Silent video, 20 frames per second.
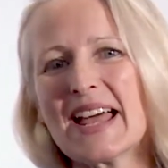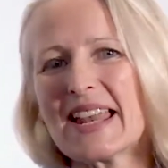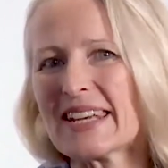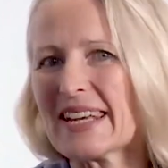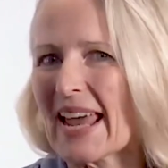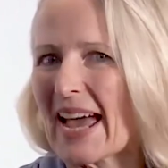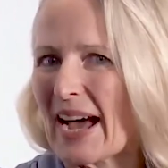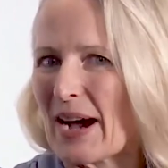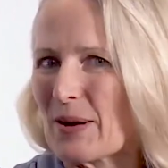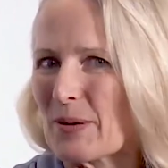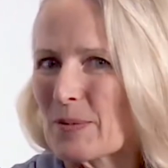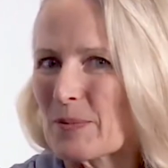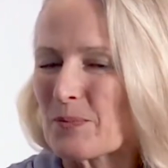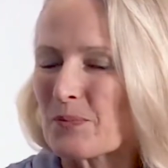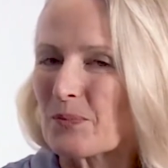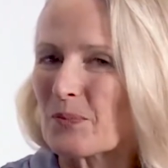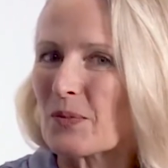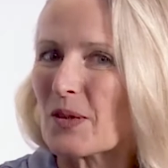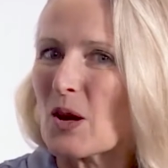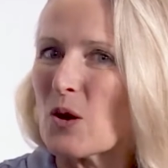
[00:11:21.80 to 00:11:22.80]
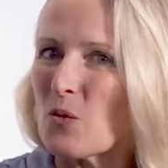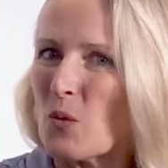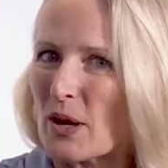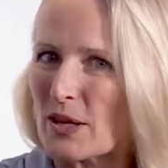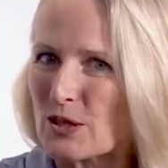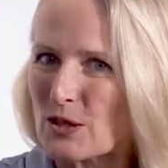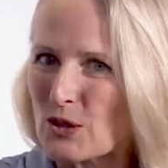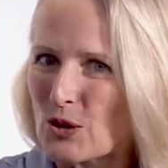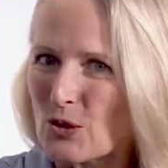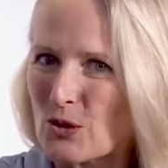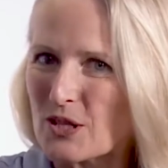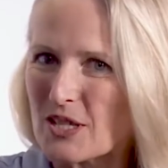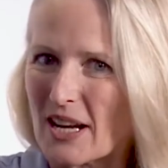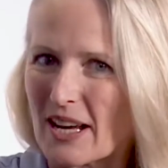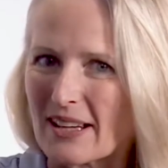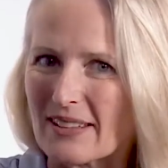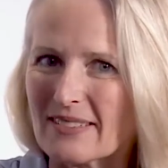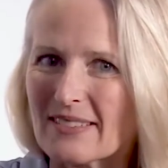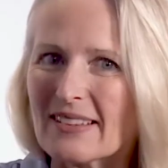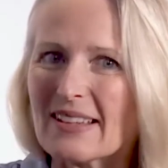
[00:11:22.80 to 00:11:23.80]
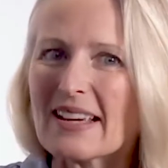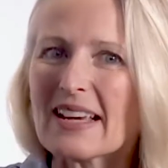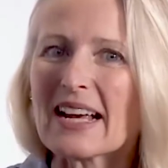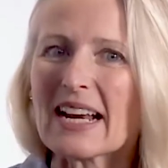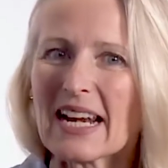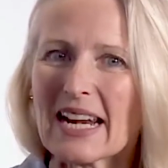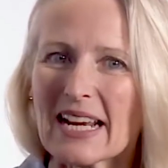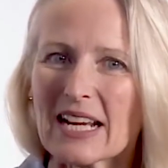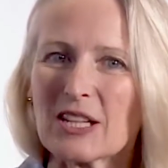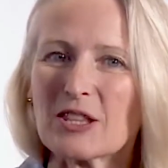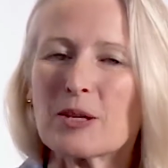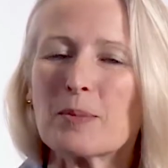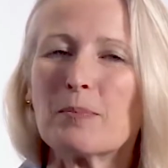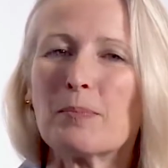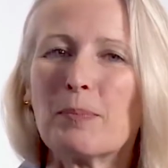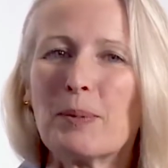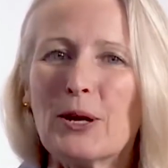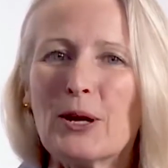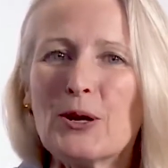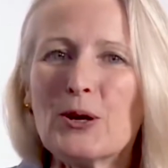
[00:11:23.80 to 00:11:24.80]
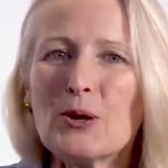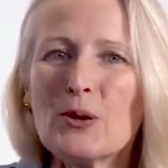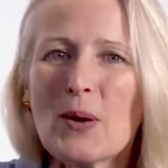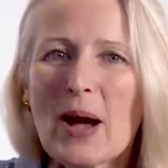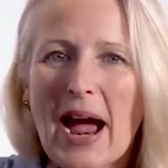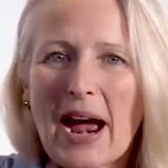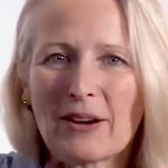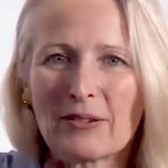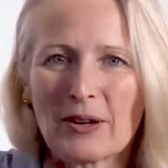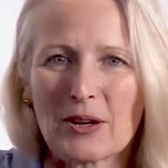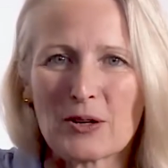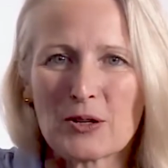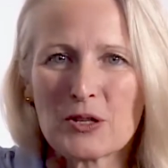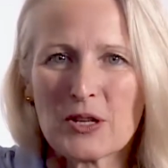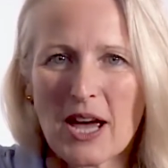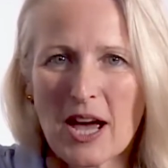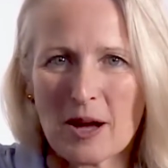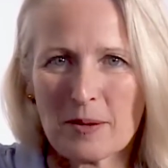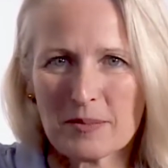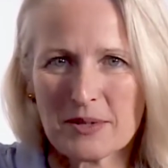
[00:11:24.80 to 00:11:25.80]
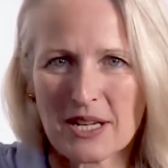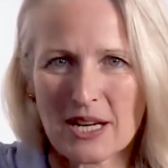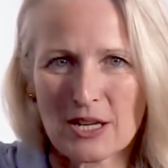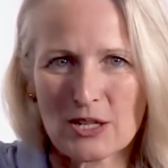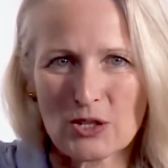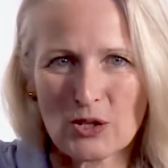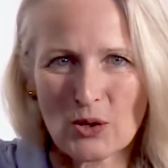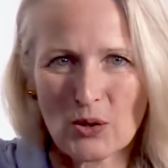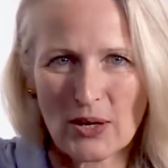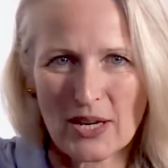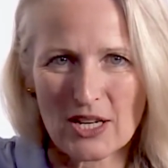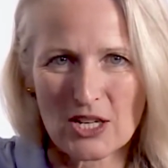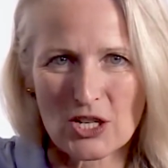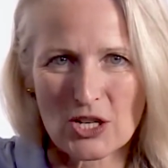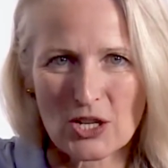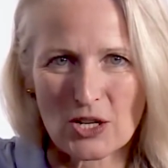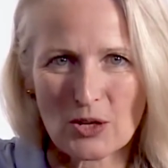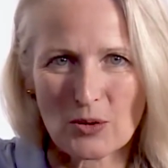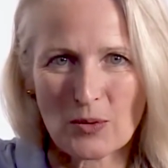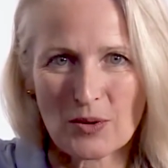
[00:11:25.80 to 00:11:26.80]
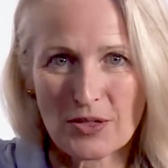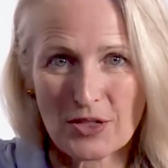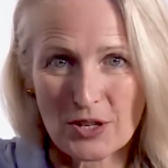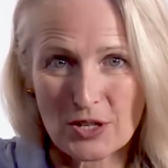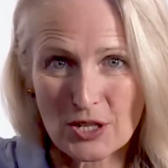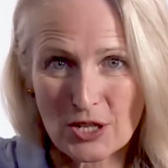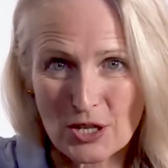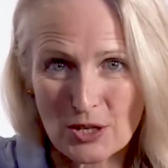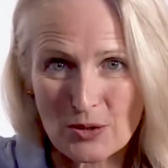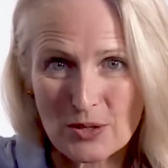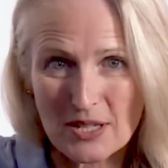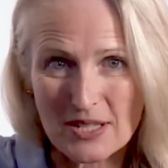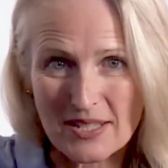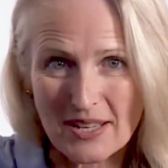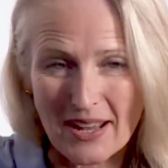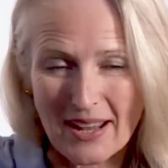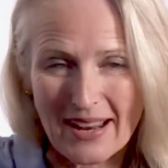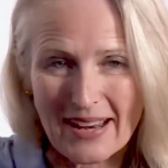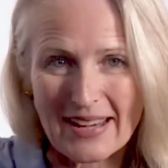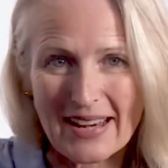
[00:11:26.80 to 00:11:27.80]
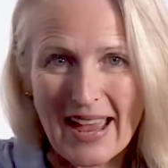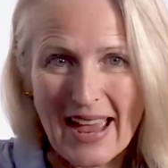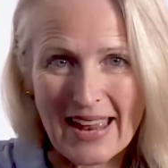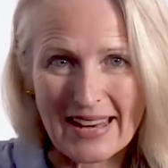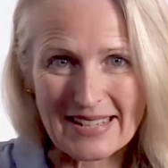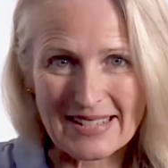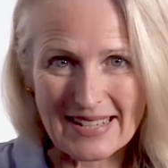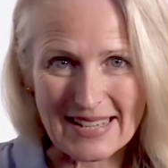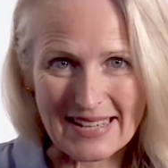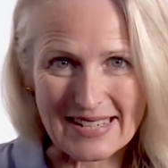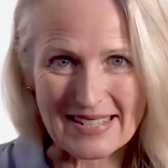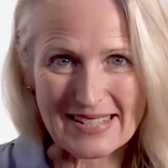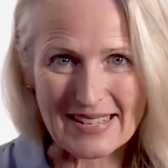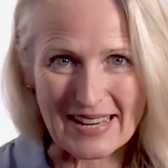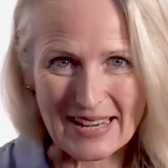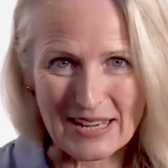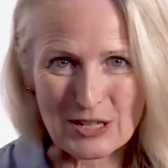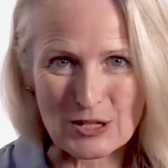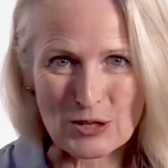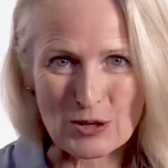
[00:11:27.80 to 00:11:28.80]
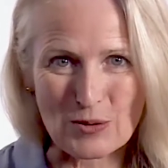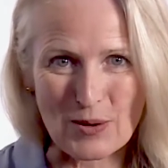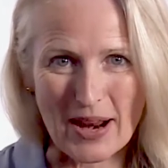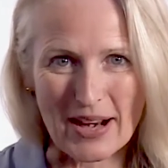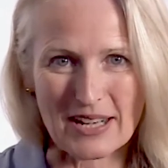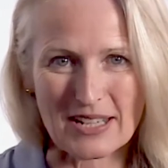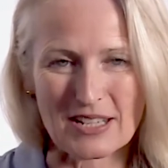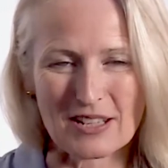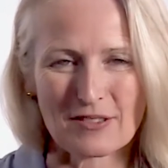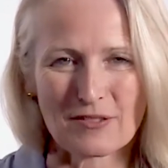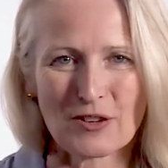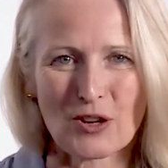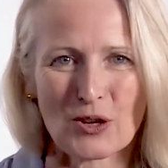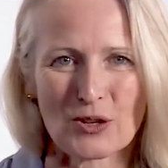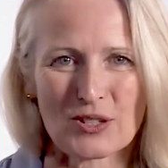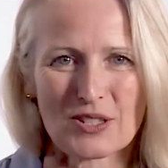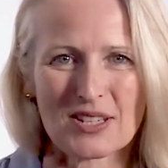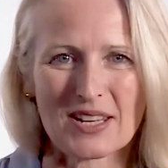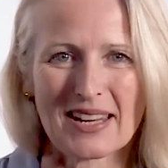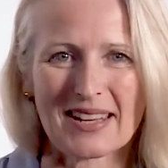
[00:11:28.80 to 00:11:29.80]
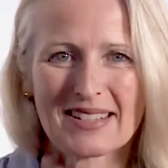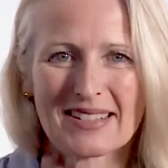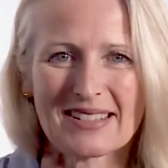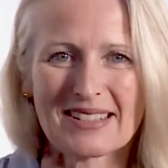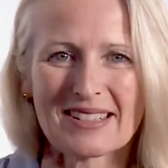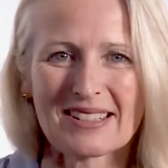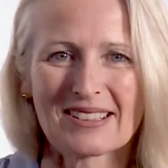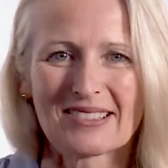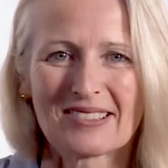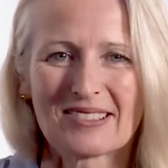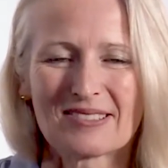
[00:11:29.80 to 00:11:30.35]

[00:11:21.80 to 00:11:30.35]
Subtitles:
Now, once you're done, click the blue arrow to update your issue with the new design and its interactive content.